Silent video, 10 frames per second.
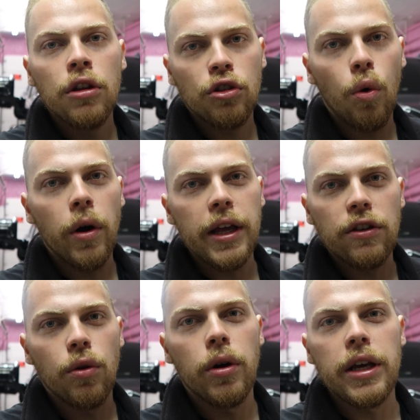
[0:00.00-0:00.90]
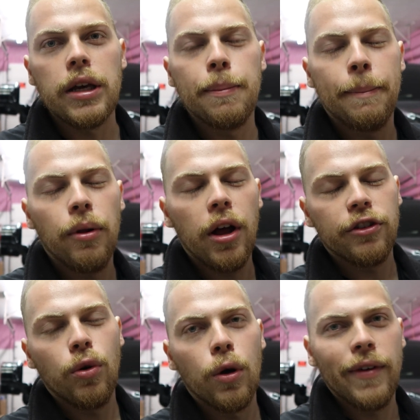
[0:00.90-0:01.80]
2020
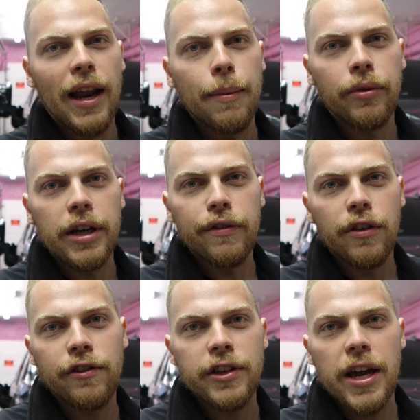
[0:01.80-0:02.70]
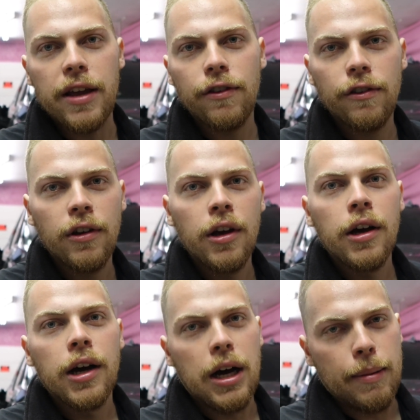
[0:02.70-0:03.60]
plus Corvette, I believe, the C8s.
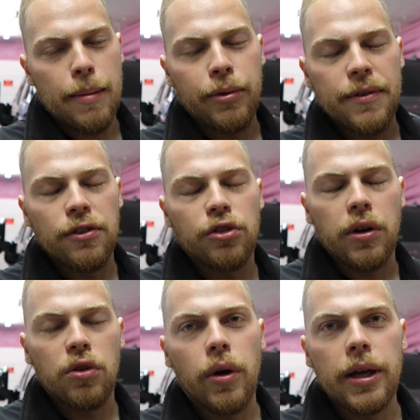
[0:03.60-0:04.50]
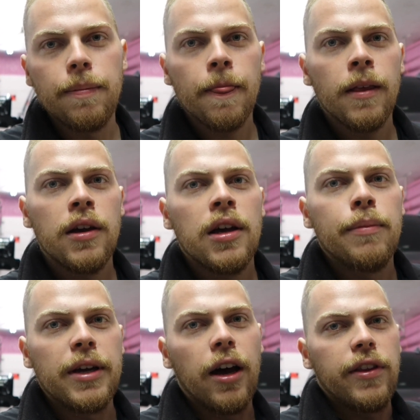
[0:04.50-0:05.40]
I believe it was 2020.
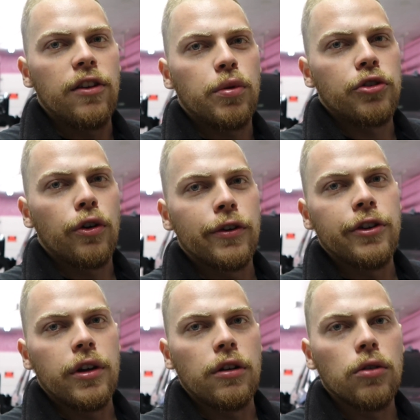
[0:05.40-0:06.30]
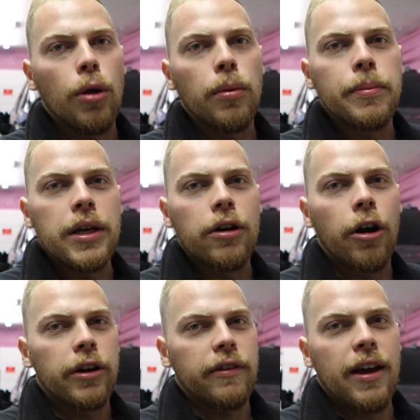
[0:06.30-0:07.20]
Because they switch over to Global B
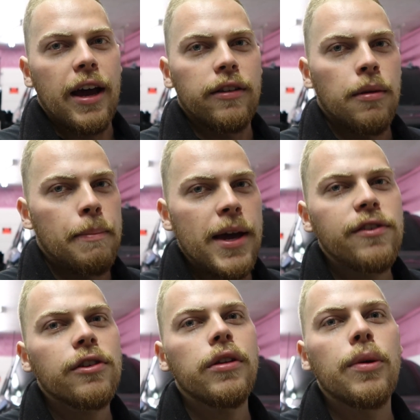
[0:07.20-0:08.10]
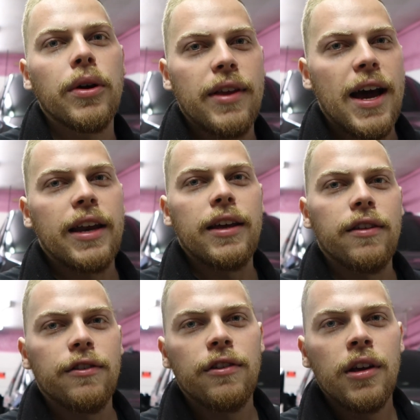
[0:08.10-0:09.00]
Architect. Basically what that
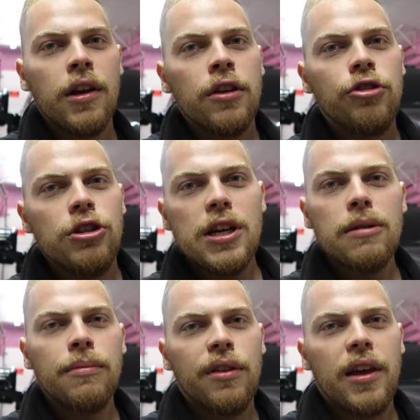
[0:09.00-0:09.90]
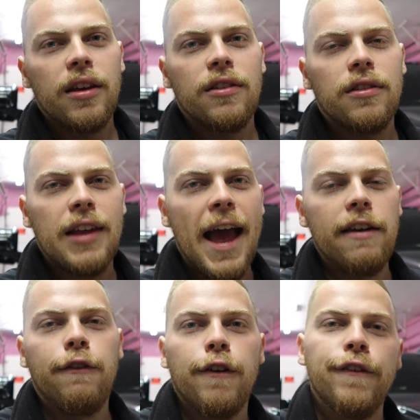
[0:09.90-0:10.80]
is, GM thinks
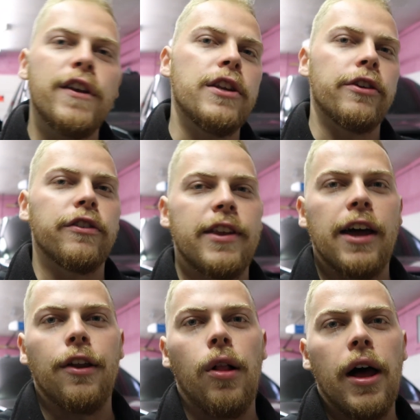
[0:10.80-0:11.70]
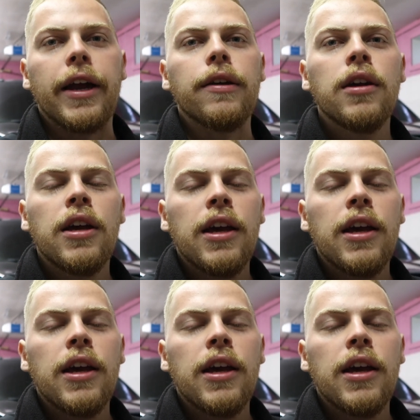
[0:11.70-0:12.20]
10, 15 years down the line,